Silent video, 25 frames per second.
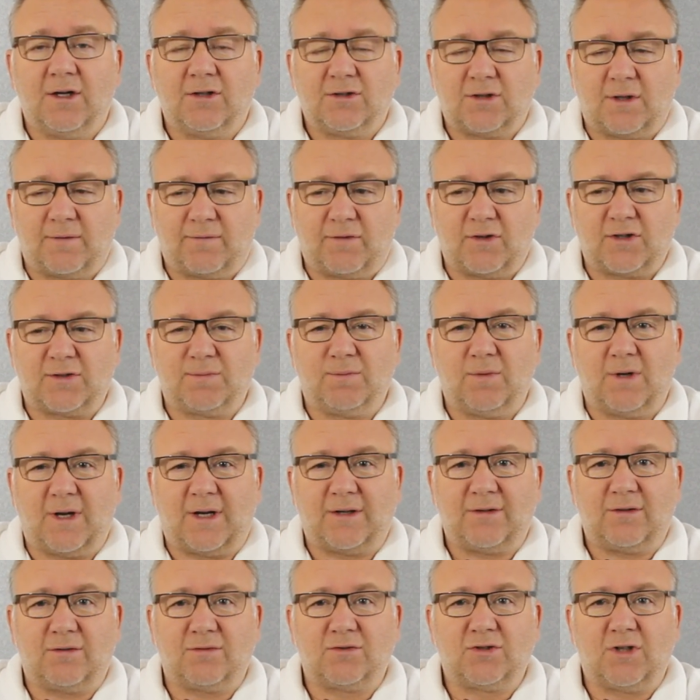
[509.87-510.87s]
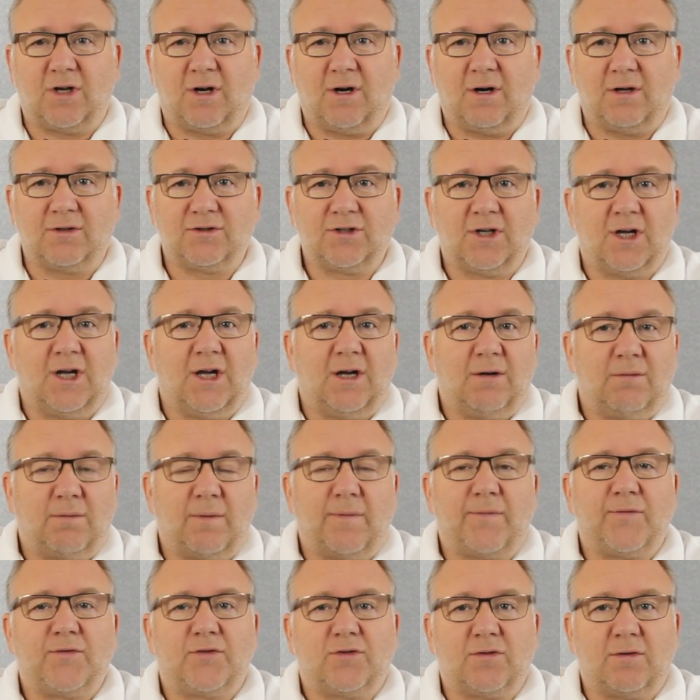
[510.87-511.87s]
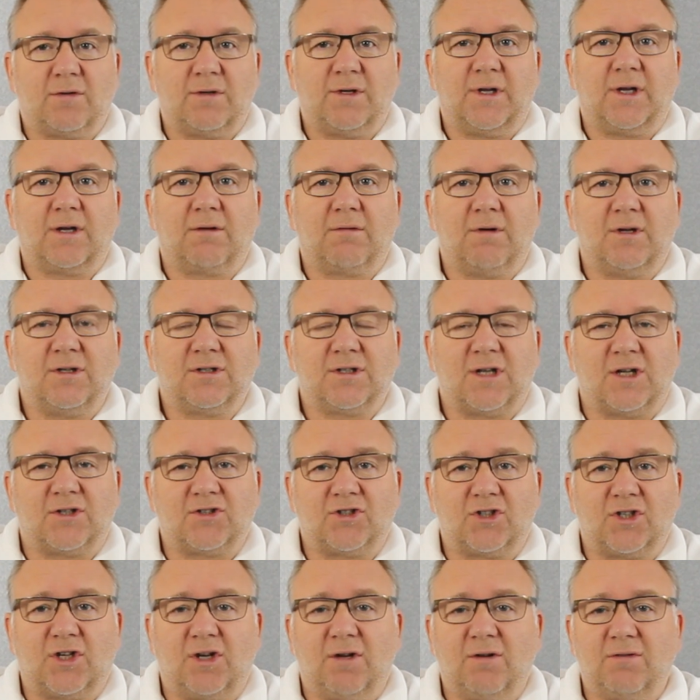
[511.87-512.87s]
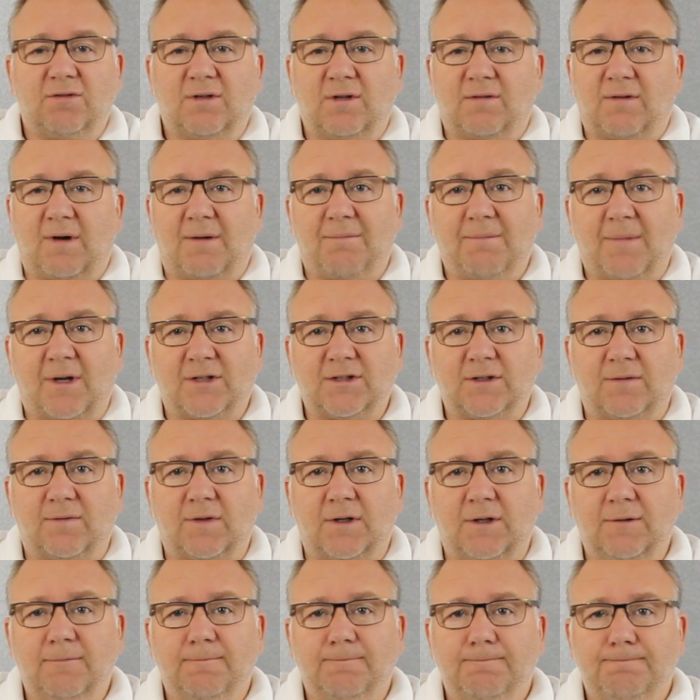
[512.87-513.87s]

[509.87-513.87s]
So for a small annual charge, we've suddenly increased our security threat massively.